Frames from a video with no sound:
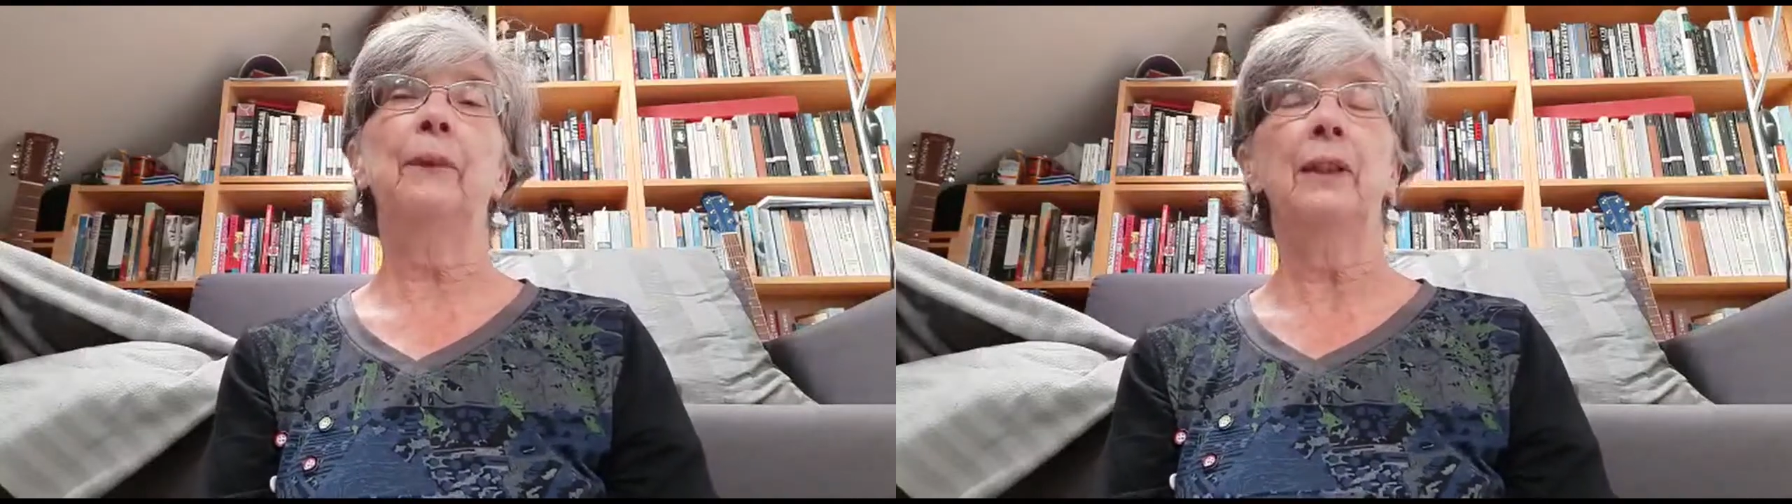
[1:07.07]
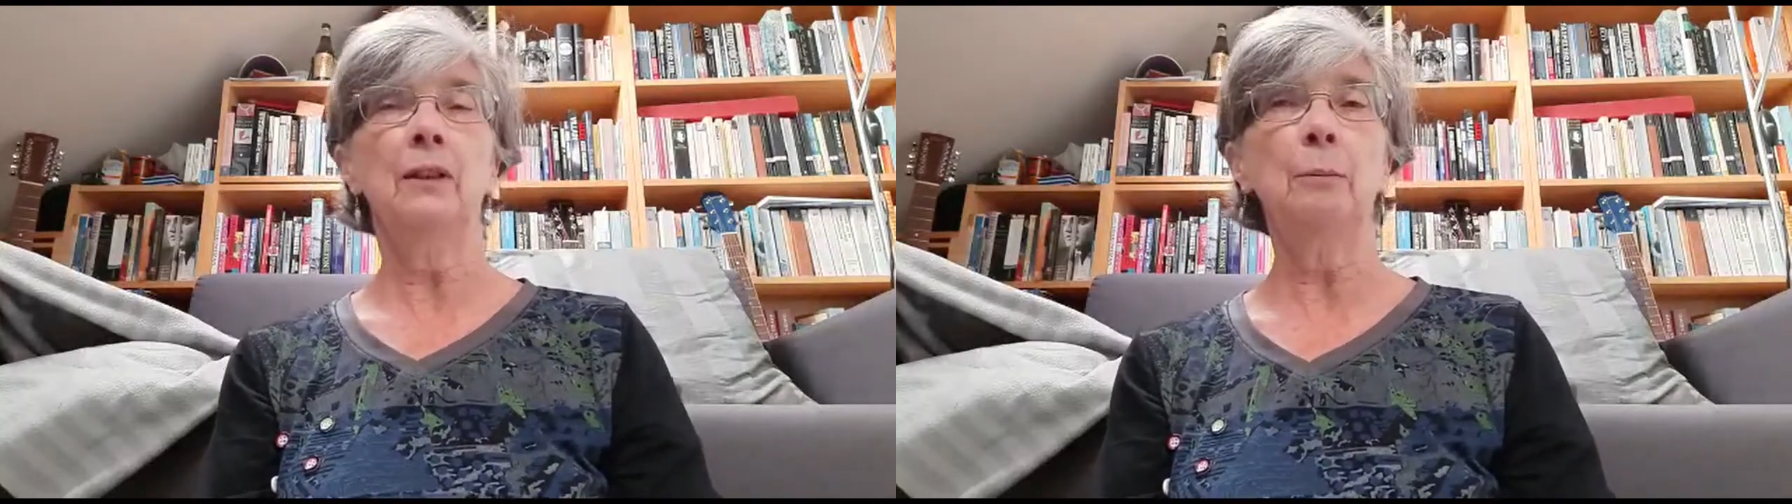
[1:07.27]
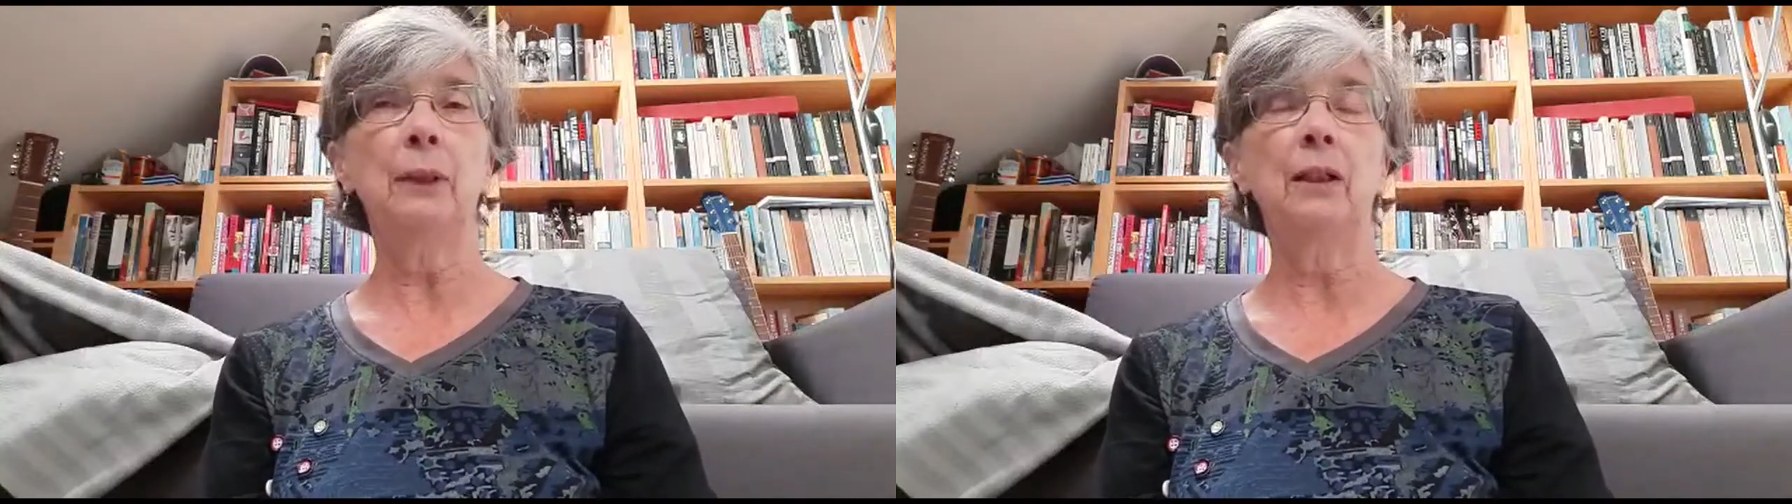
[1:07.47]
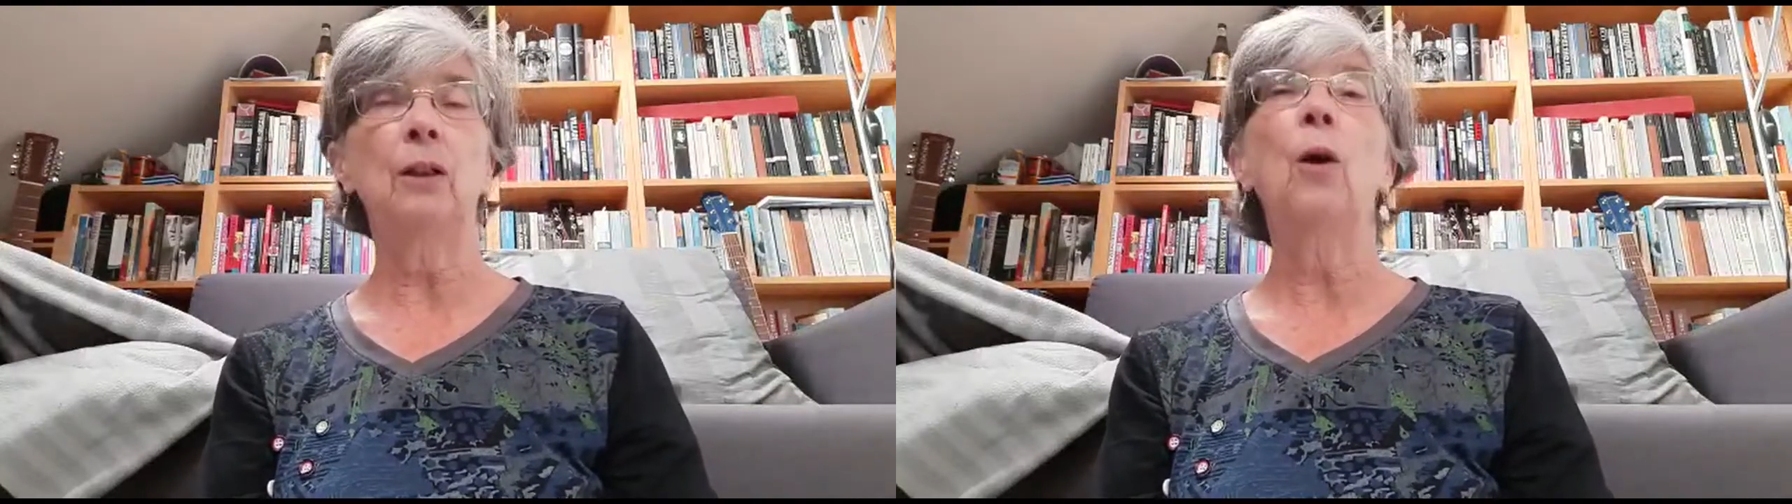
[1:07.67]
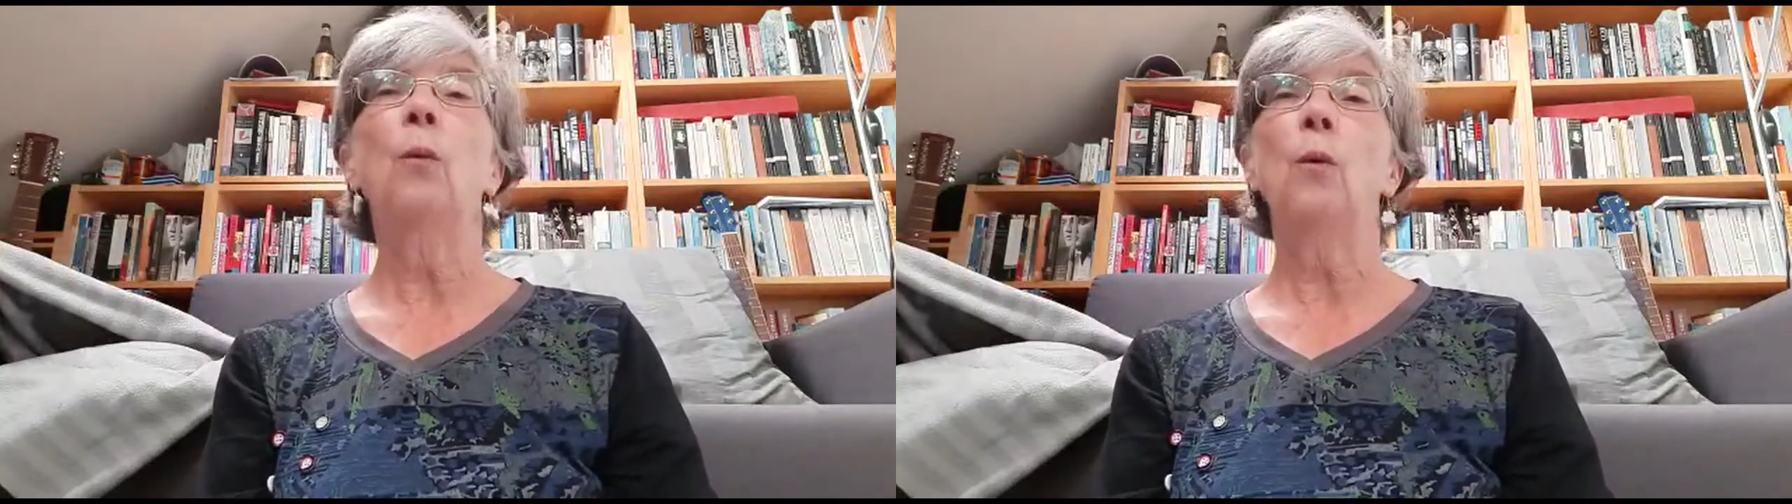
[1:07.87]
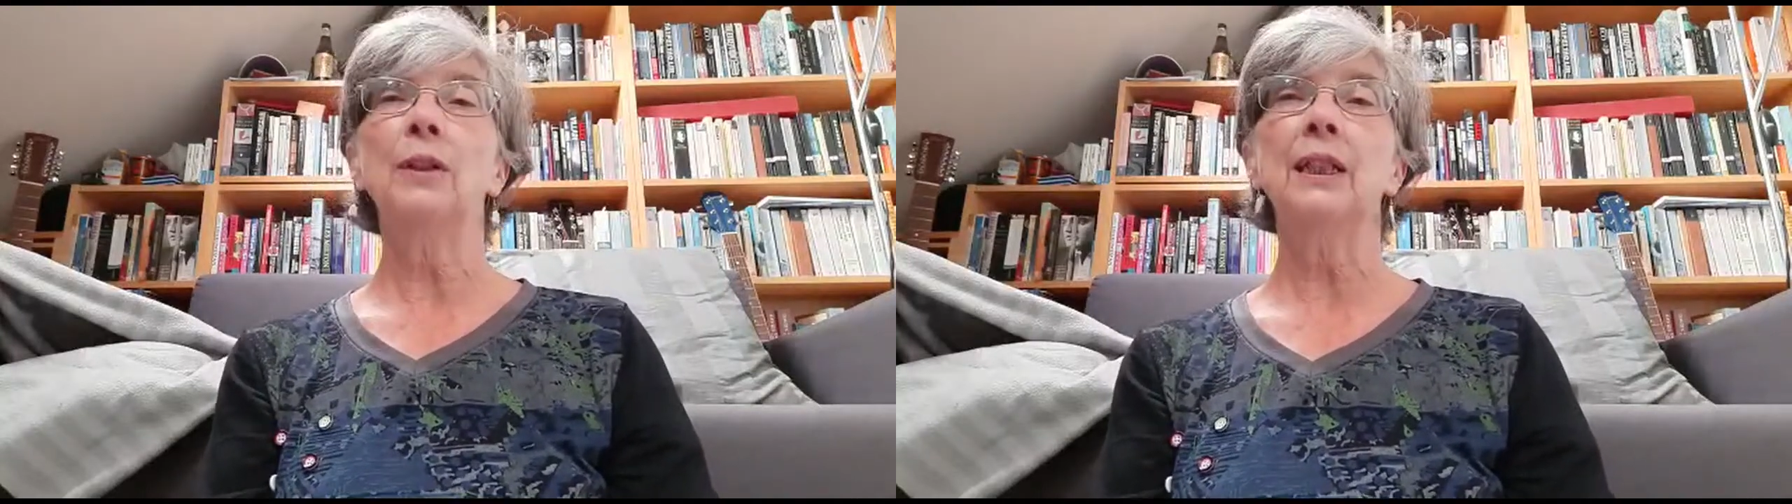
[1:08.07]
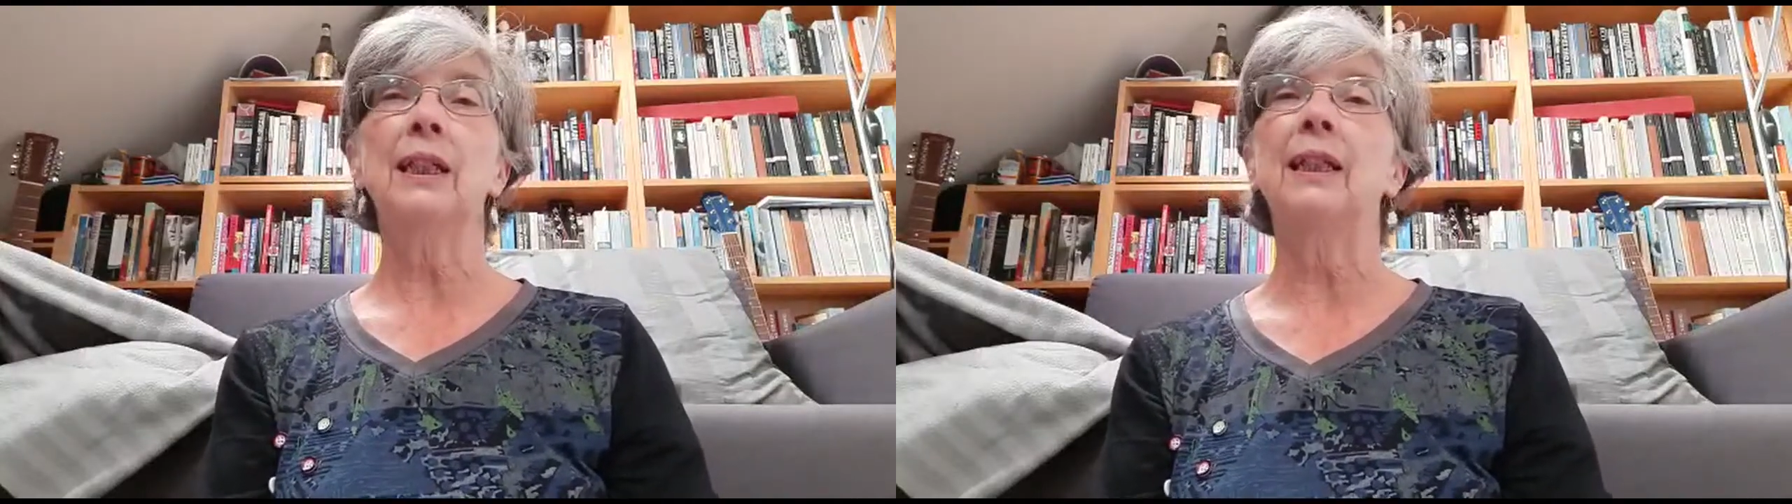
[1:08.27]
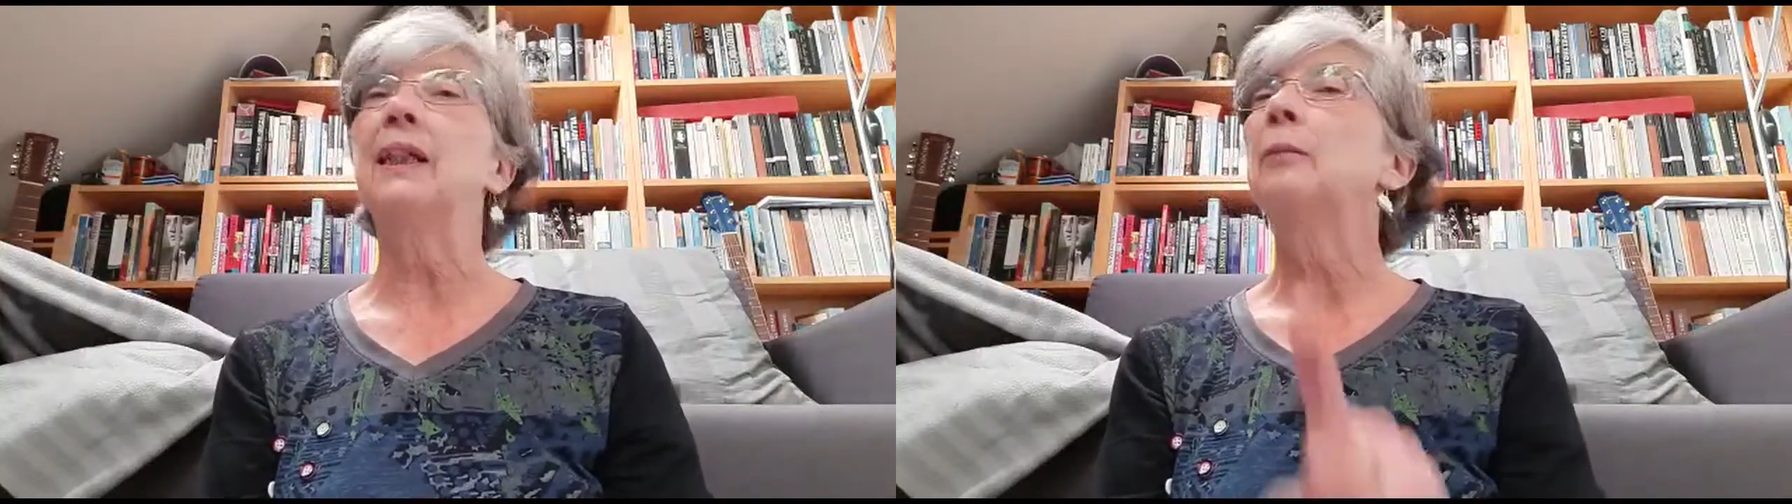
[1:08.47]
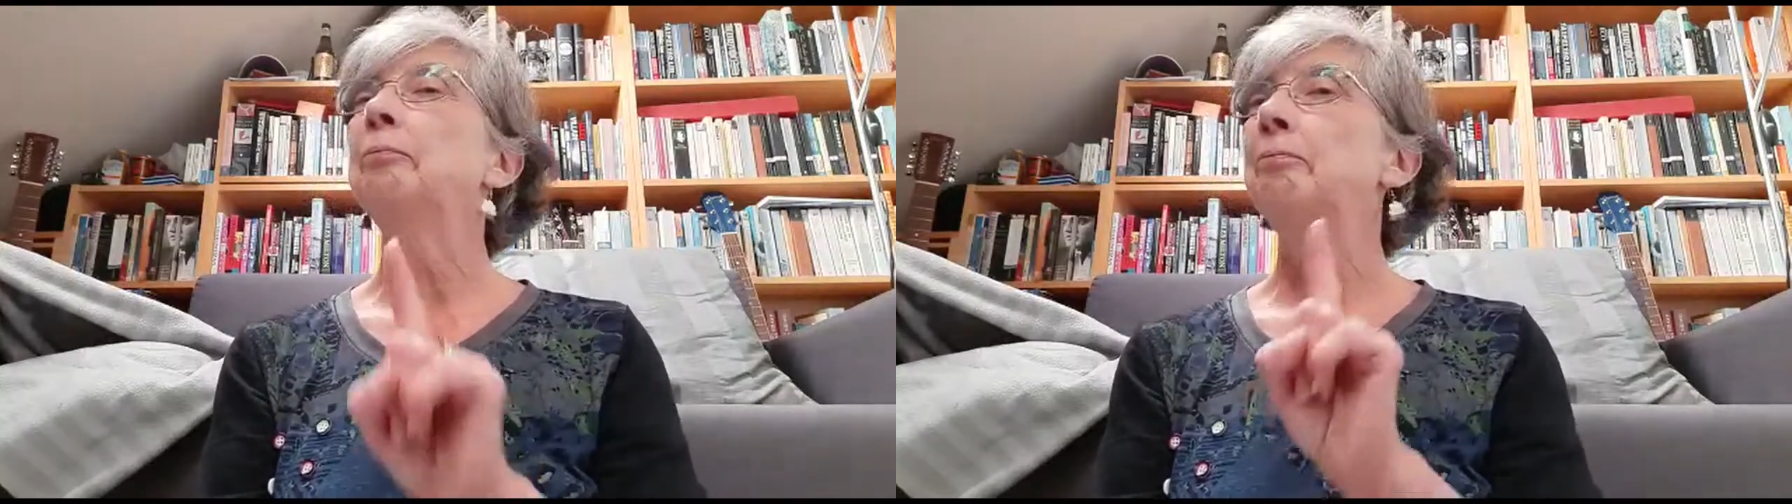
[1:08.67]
killed a bear, was a king,